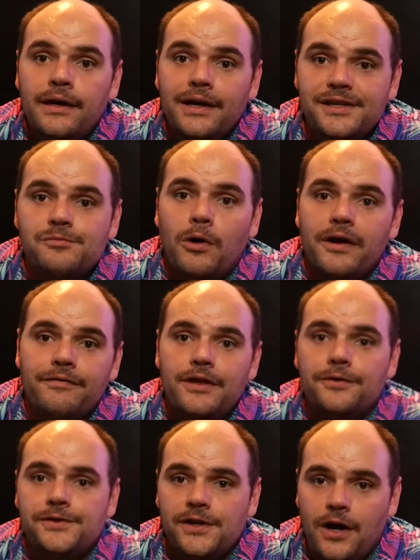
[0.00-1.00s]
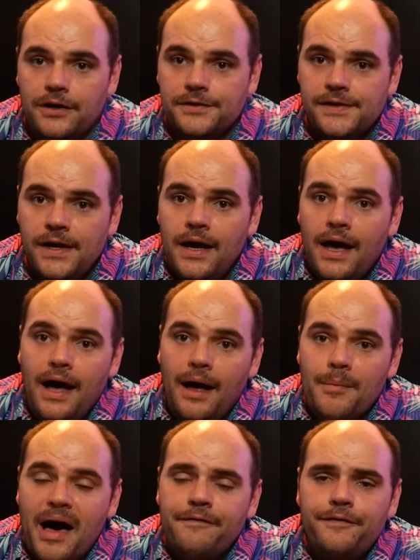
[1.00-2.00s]
is one of those songs.
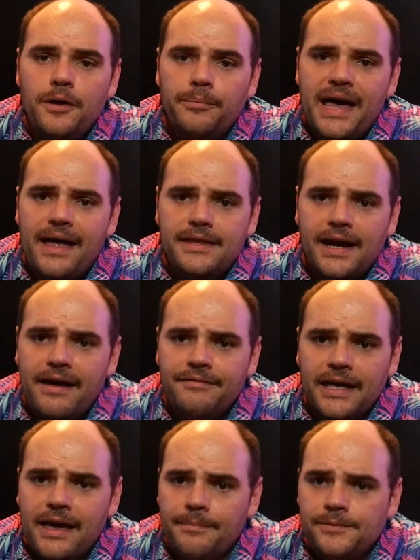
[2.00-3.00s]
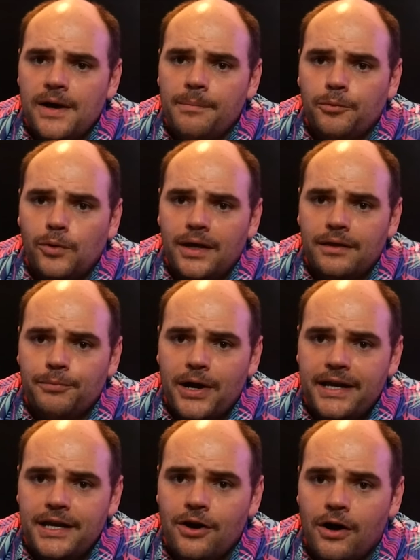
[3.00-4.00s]
I feel bad that I haven't kept up with
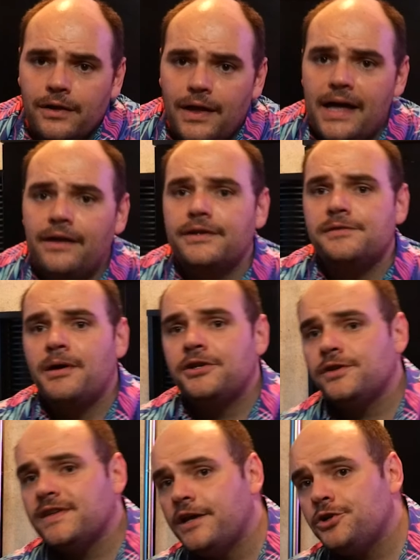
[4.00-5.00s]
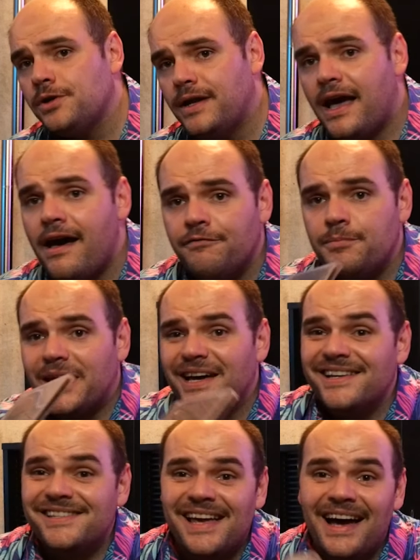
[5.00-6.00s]
Brandi Carlile as much as I should have,
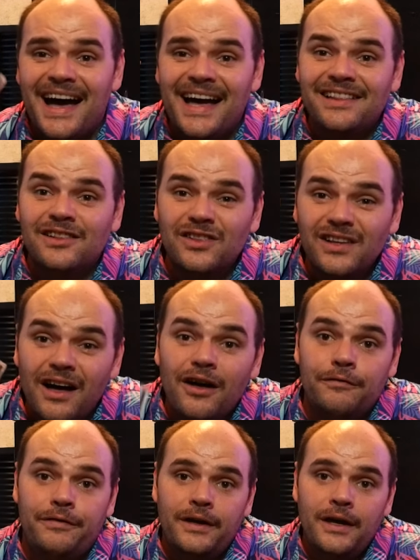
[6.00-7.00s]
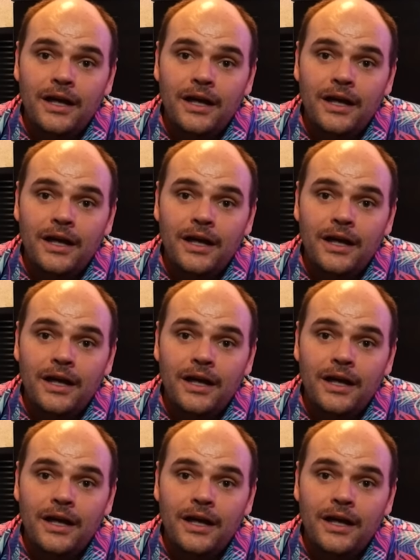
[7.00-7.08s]
because I love